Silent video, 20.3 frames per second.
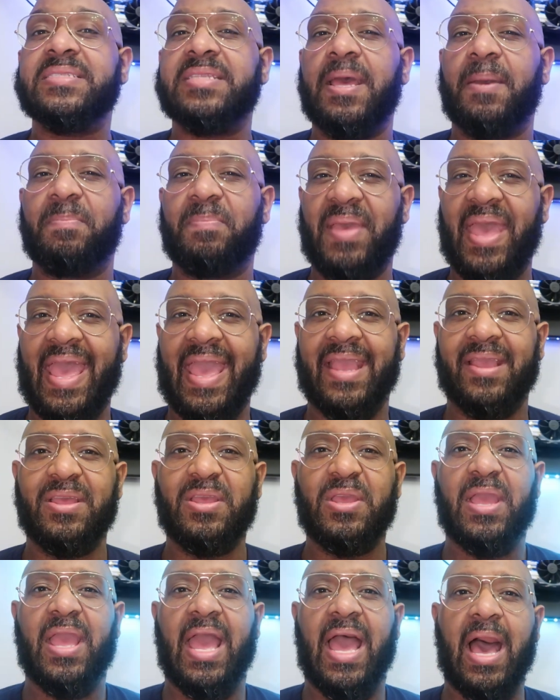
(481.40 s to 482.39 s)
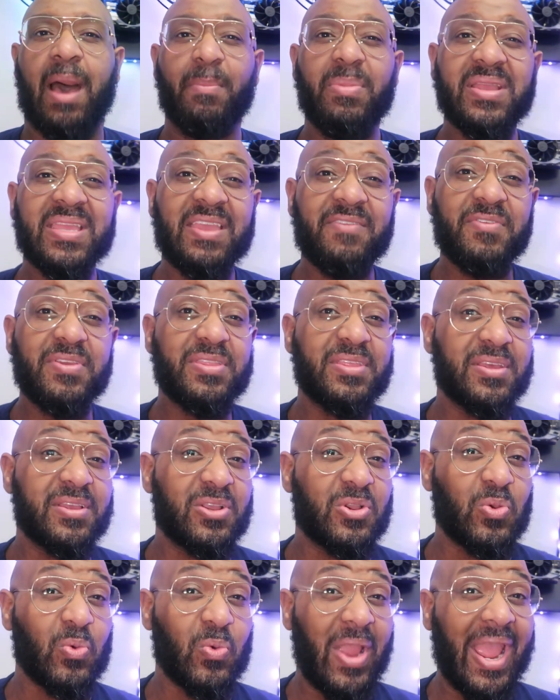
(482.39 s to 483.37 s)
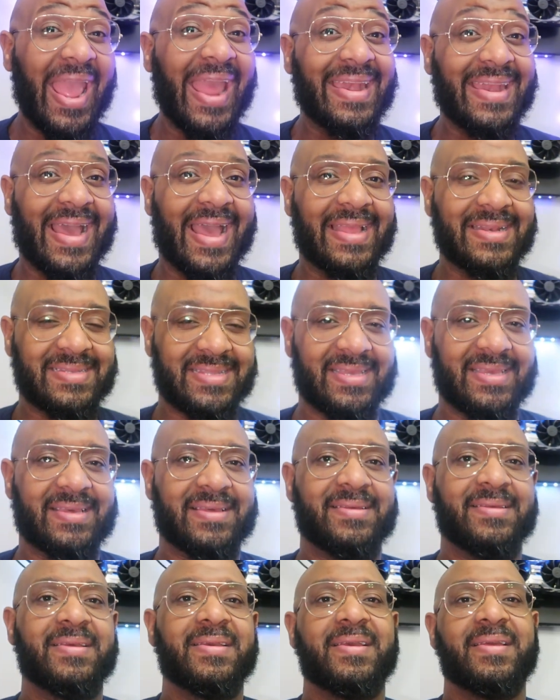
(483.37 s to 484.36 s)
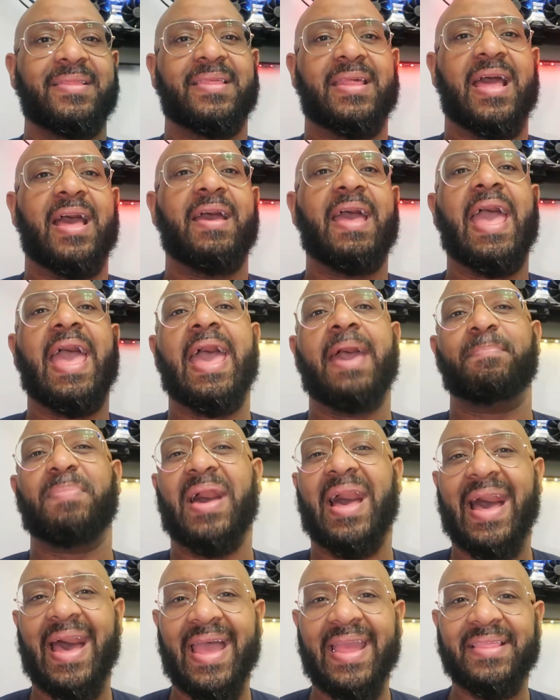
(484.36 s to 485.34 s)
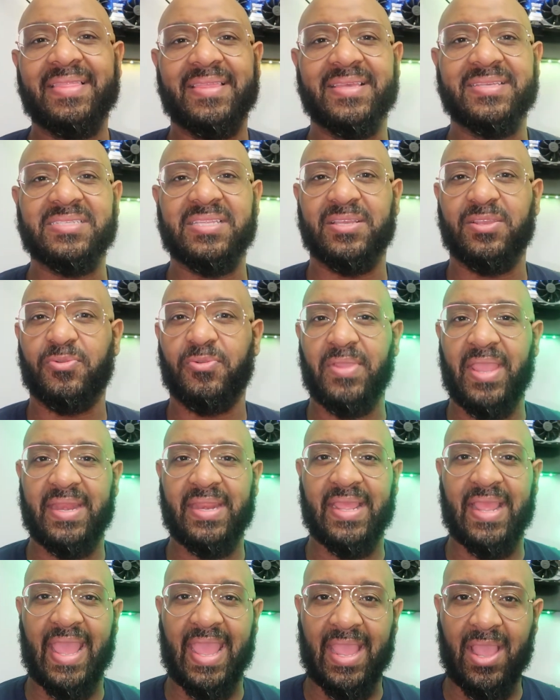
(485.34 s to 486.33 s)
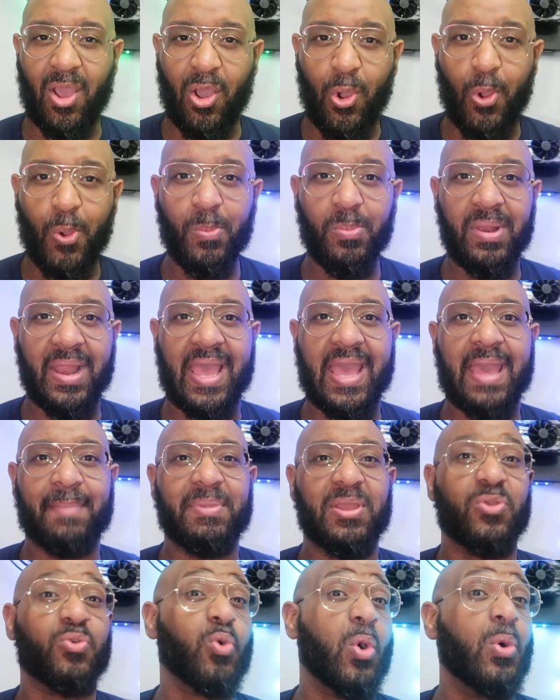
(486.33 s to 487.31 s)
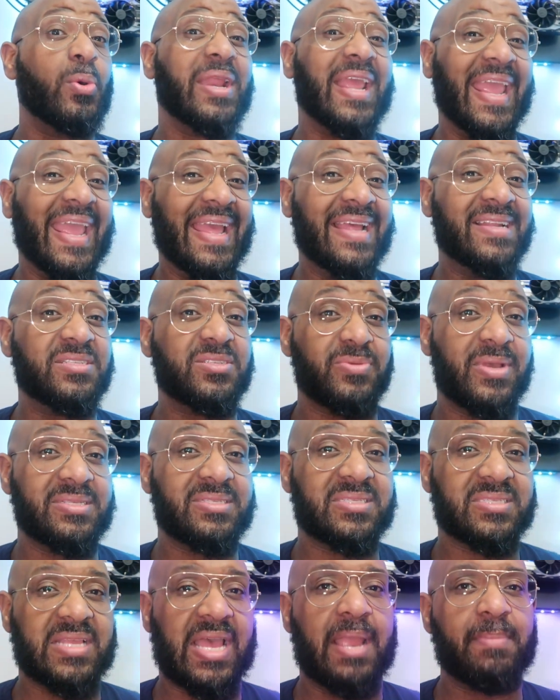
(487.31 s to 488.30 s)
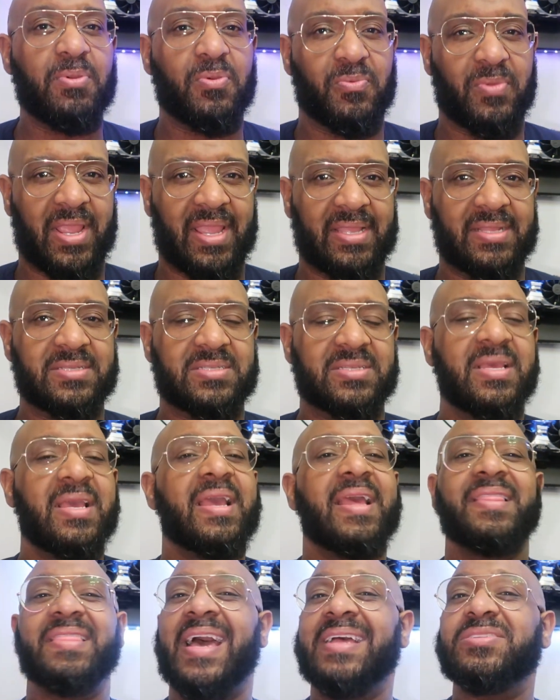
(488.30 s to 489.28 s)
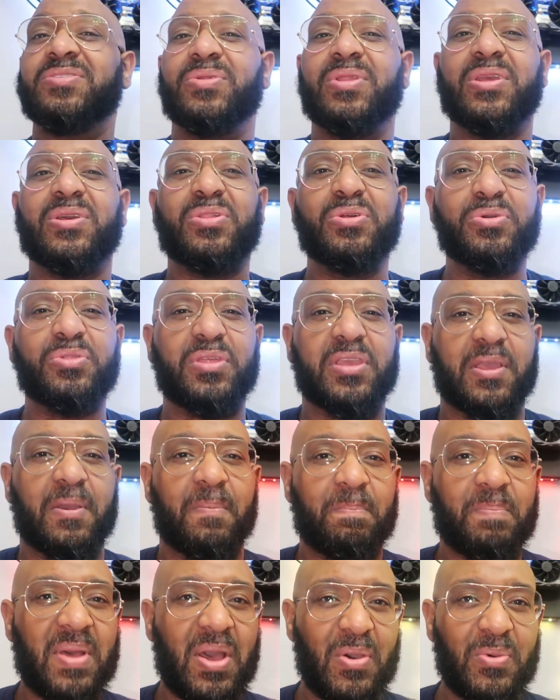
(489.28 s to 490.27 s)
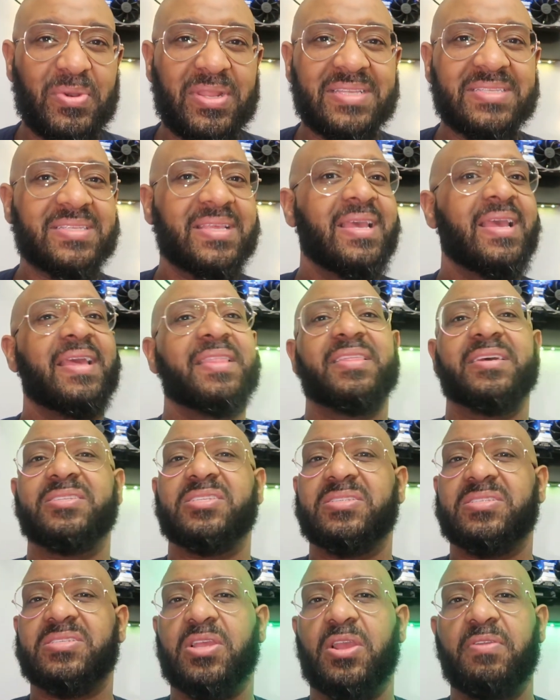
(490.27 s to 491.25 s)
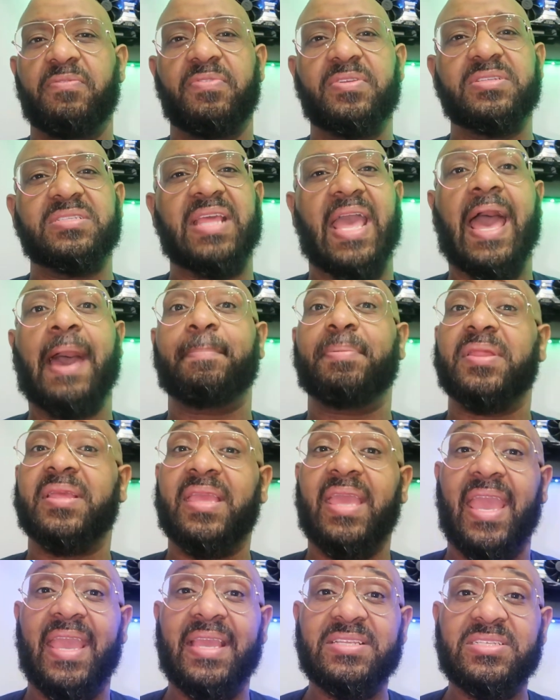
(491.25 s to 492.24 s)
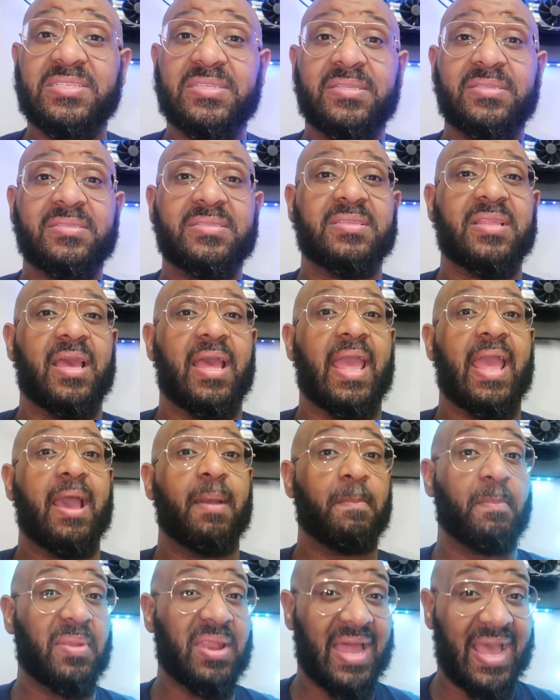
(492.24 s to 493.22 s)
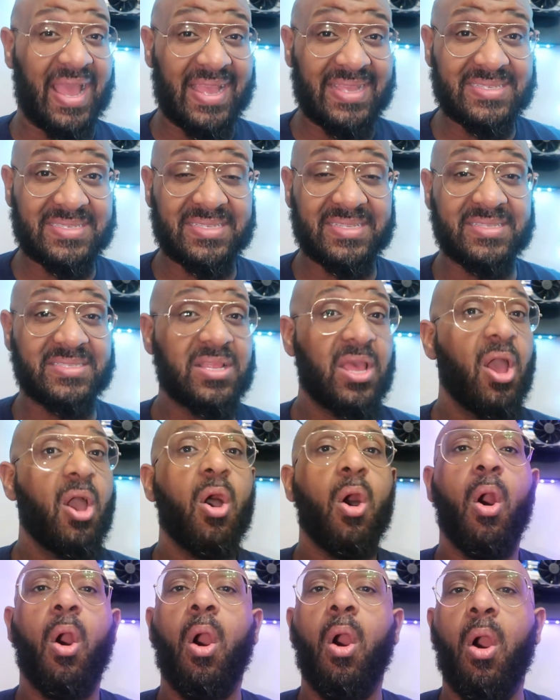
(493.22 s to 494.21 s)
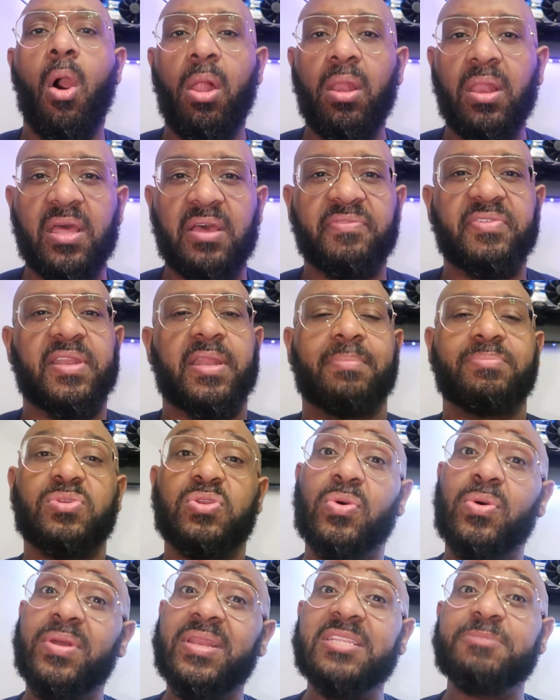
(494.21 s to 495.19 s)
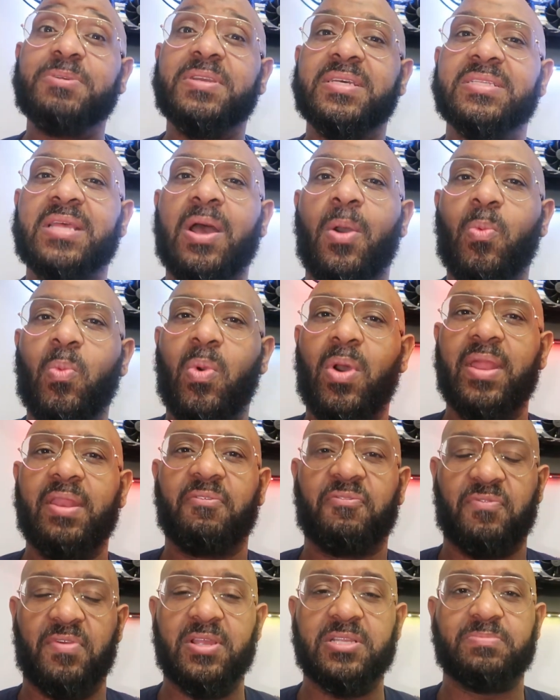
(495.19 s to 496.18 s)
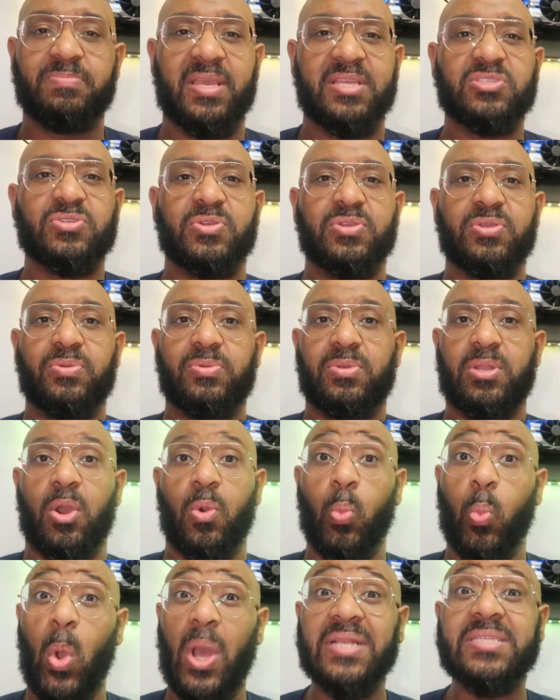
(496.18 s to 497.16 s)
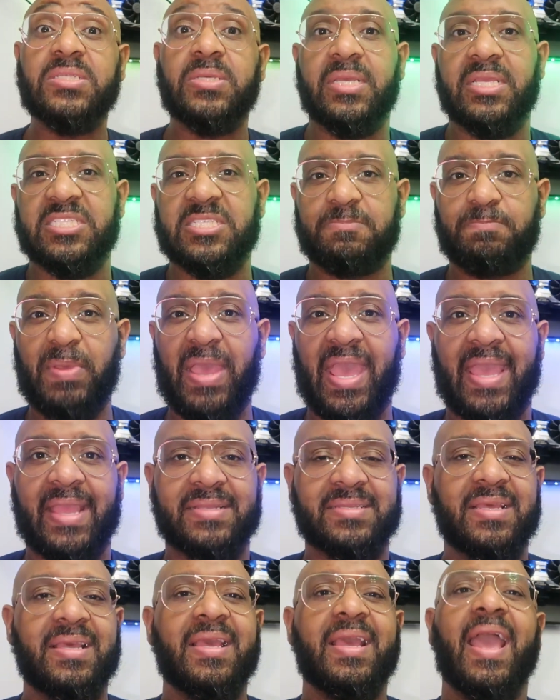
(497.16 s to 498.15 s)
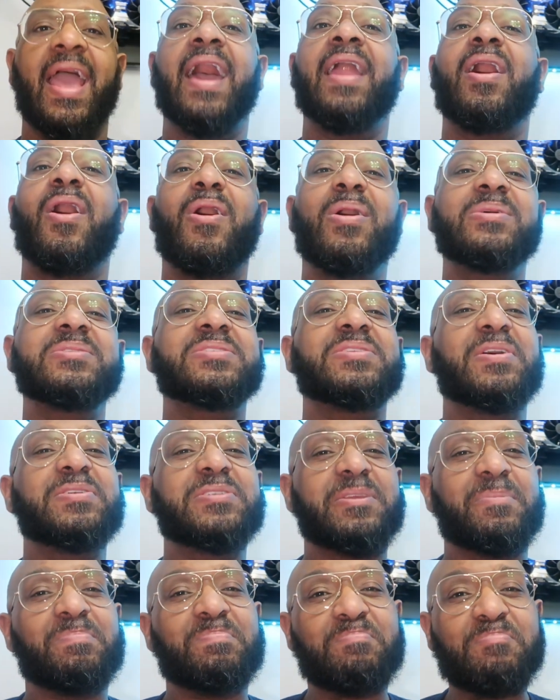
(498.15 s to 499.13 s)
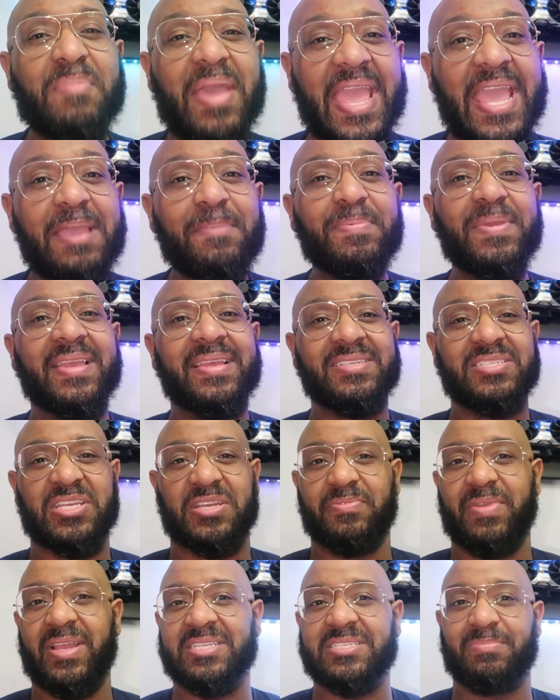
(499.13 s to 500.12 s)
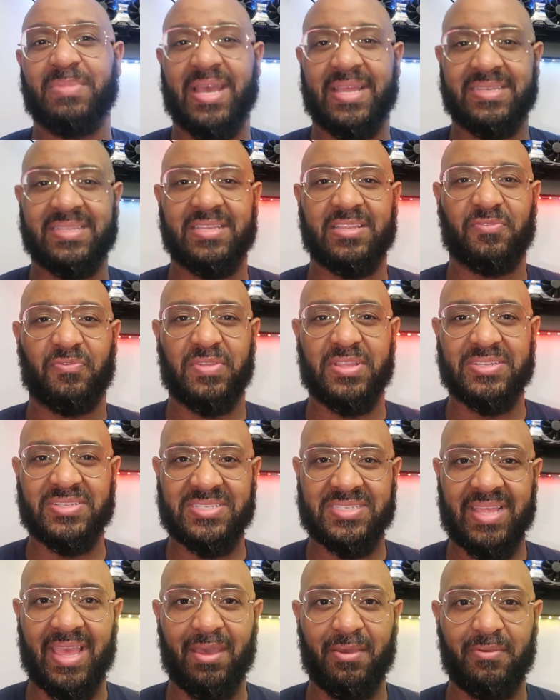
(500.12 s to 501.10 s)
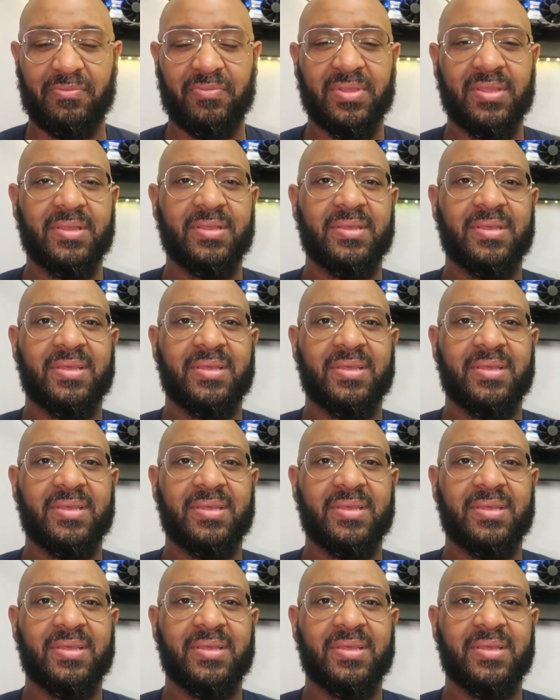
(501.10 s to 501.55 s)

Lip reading: to take a step back. I'm going to give you the grand idea that I had behind this in creating a home lab and growing it into a cyber range. That's going to include the components, the servers, the applications, the appliances, all of it. And I'm doing this because I want to first make sure you know what to expect and also to maybe generate some ideas for yourself.